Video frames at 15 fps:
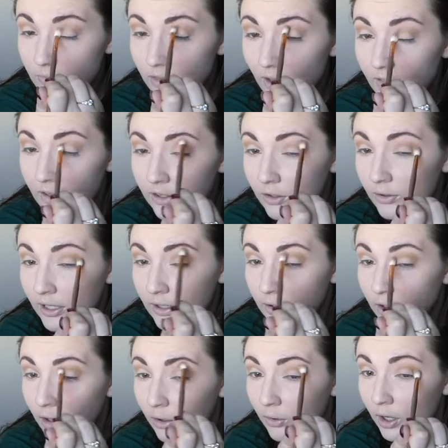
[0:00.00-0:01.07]
that you can
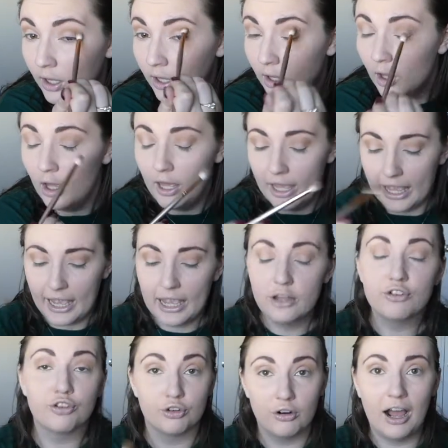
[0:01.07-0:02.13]
go
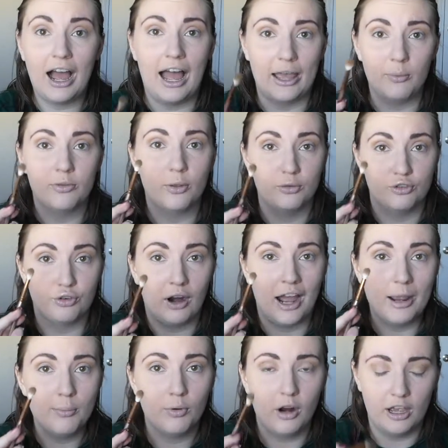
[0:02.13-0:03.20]
dry with a
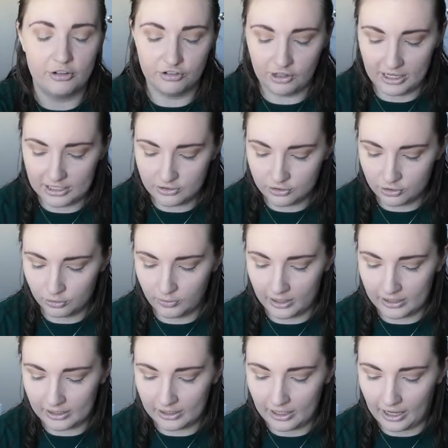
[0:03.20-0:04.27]
dry brush into
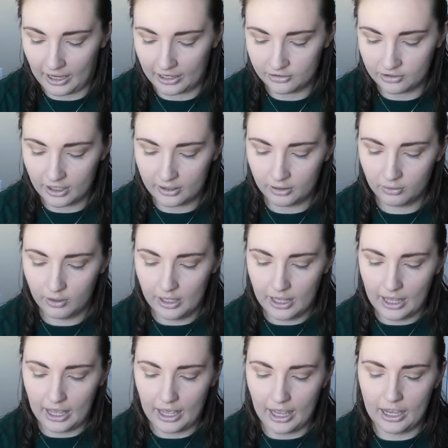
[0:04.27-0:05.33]
any eyeshadow
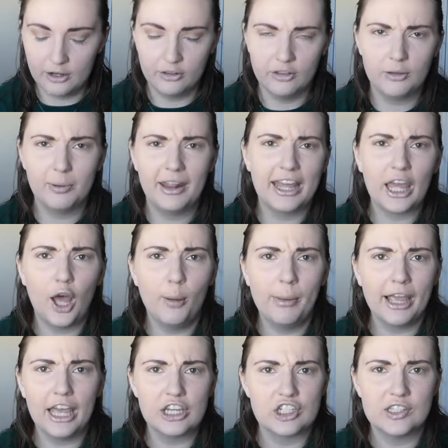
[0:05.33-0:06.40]
and they'd be like, oh
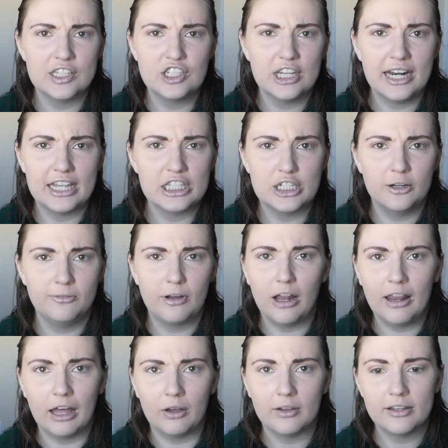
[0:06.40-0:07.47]
my gosh, the shade has no
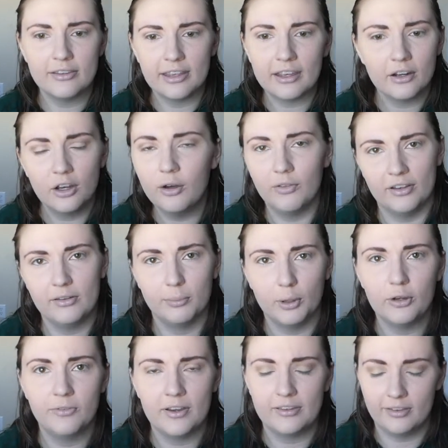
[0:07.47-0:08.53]
fallout. It's like, no, that's a
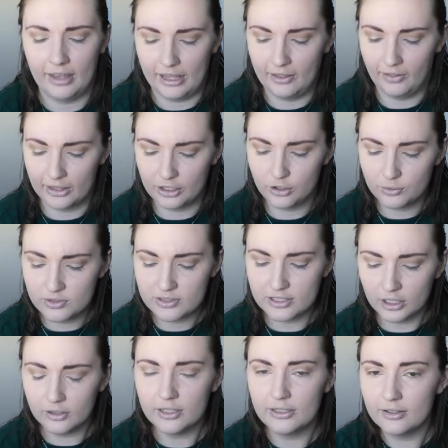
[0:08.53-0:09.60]
bold-faced lie. Like, you
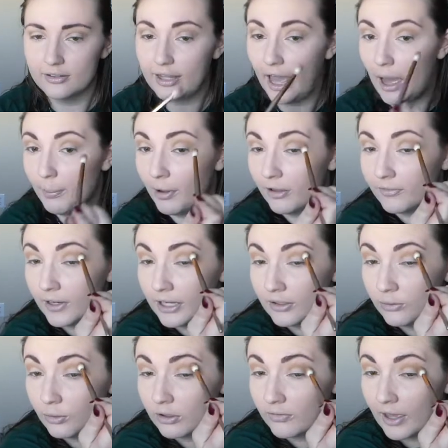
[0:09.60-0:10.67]
still need to tap off any
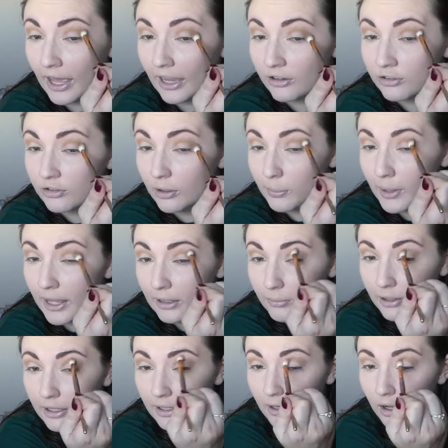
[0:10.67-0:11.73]
sort of extra
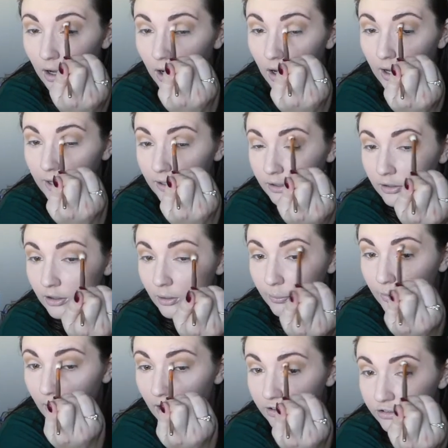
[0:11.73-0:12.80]
pigment on your
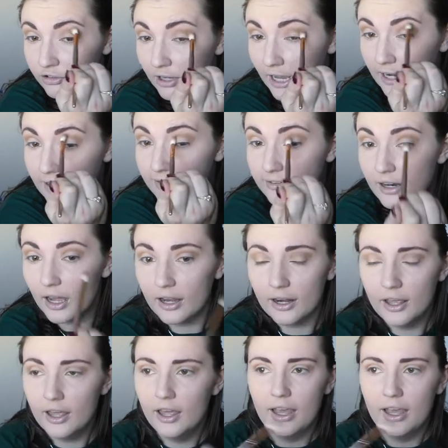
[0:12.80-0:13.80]
brush. And it's not